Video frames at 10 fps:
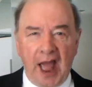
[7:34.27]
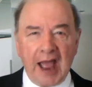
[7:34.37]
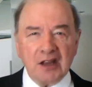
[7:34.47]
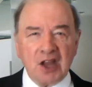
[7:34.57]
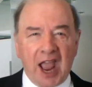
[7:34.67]

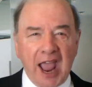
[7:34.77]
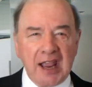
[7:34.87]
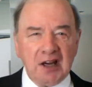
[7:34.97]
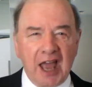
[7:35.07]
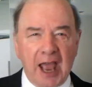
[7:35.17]
And
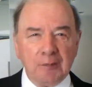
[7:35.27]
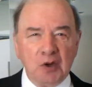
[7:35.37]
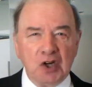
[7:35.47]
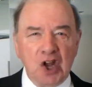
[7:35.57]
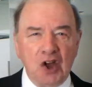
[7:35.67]

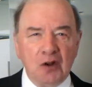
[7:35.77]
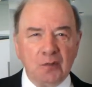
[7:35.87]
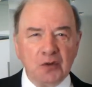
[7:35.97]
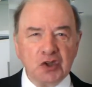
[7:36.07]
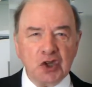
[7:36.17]
Caleb
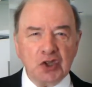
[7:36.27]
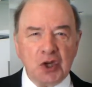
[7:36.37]
learned to